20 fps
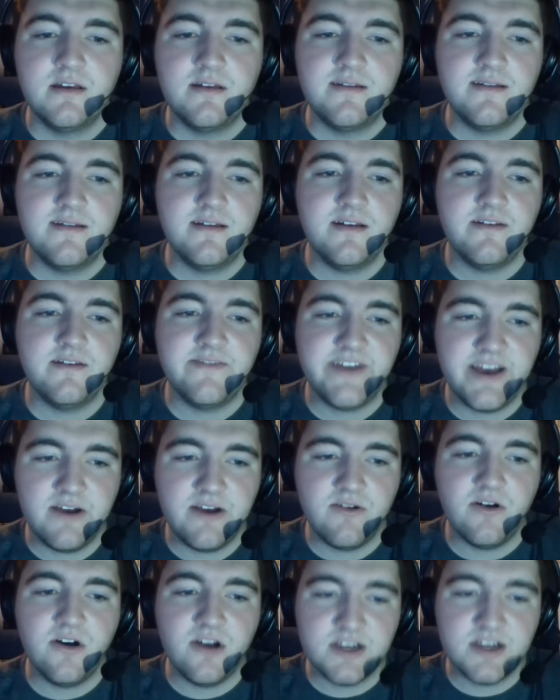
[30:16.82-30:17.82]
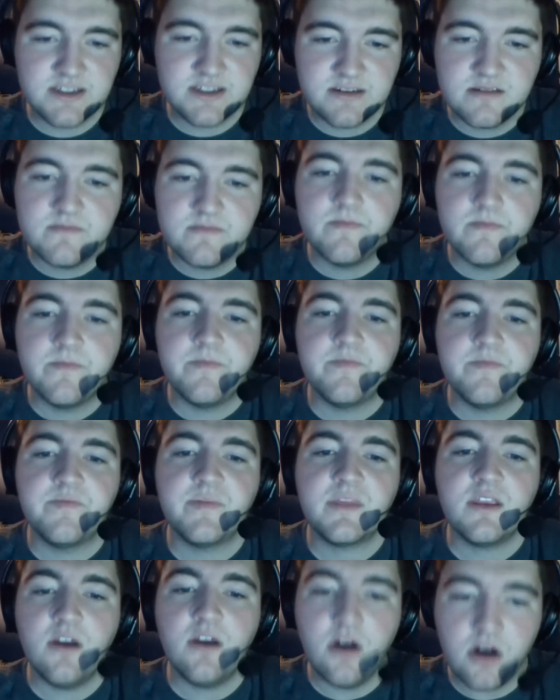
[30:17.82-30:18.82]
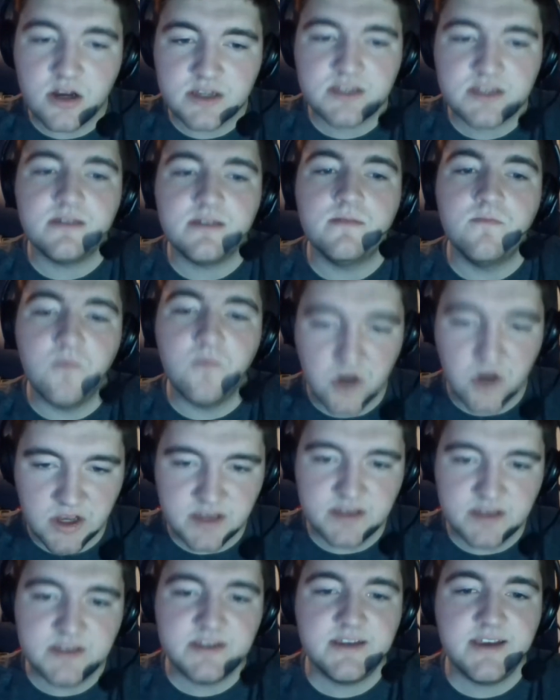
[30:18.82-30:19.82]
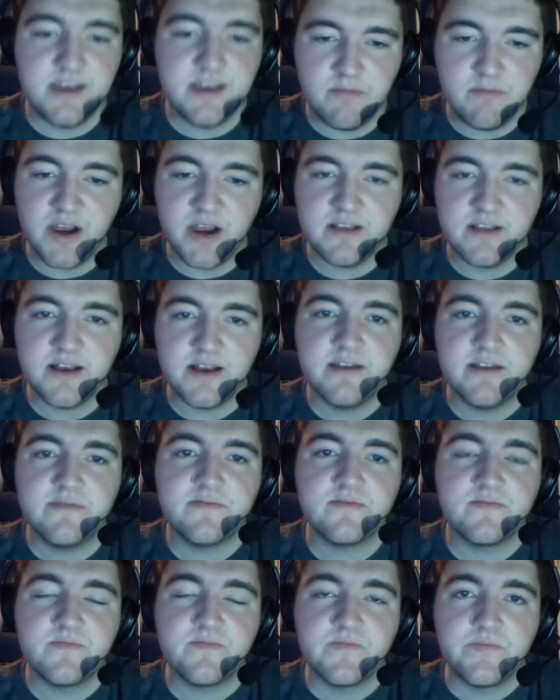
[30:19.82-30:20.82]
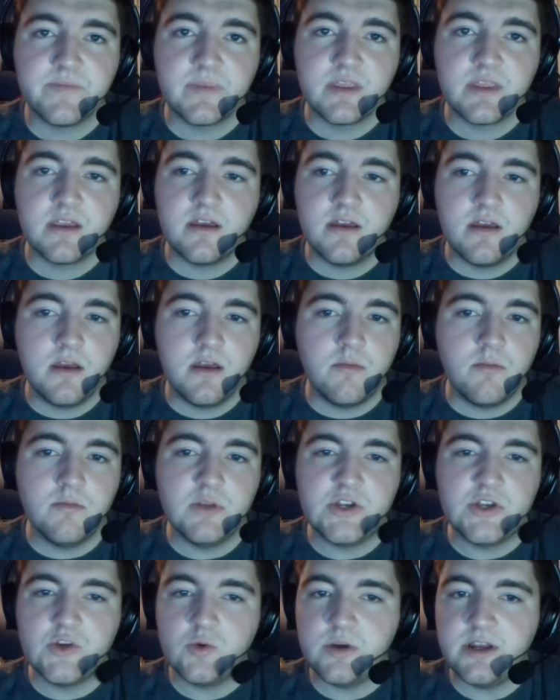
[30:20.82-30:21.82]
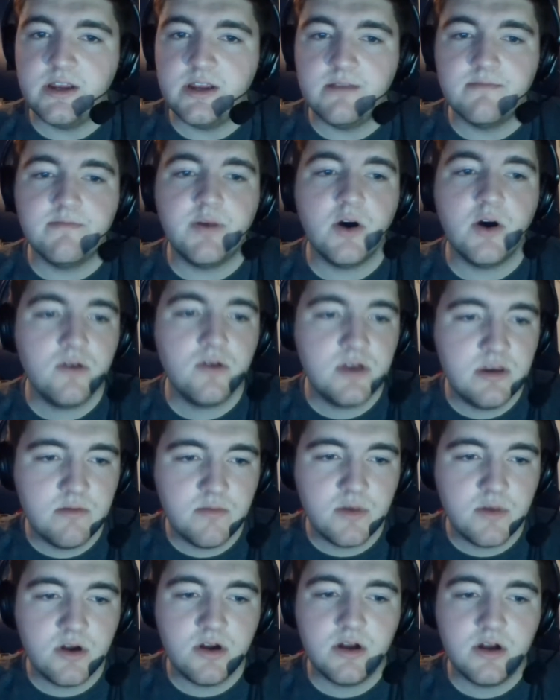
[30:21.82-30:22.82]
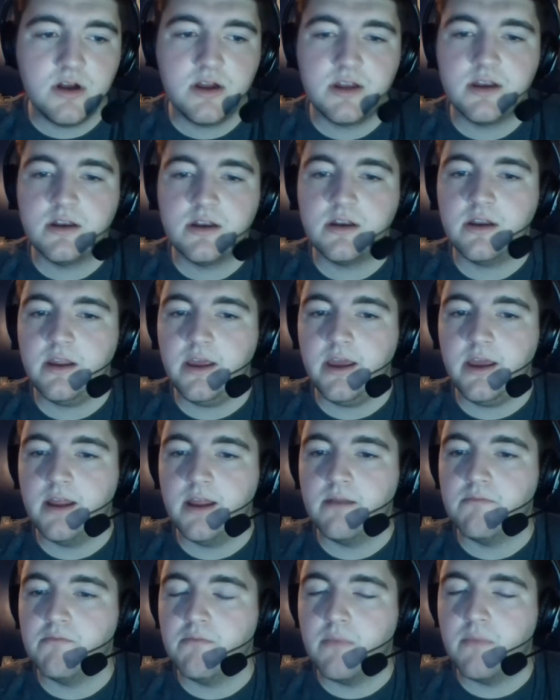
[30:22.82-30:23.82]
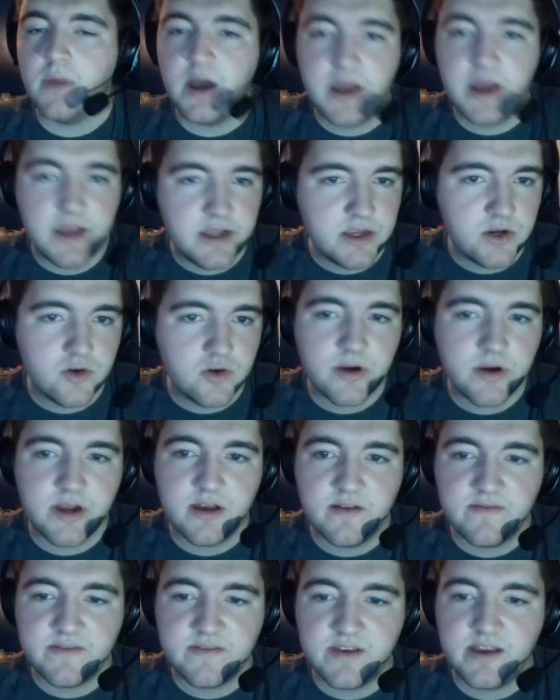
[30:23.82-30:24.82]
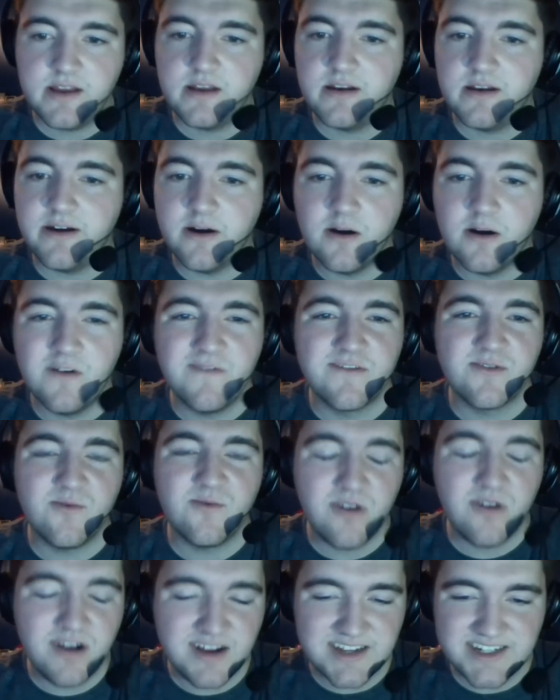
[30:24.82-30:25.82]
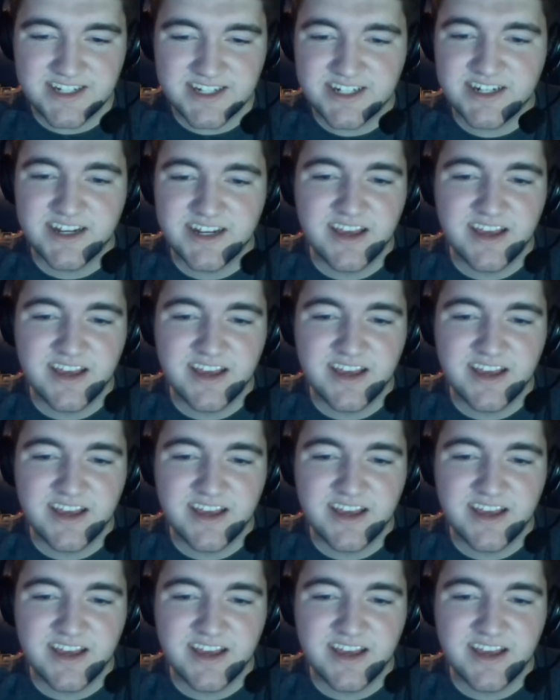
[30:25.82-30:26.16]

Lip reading: of how awesome Austin was in my life. Between Pokemon and Minecraft and Overwatch,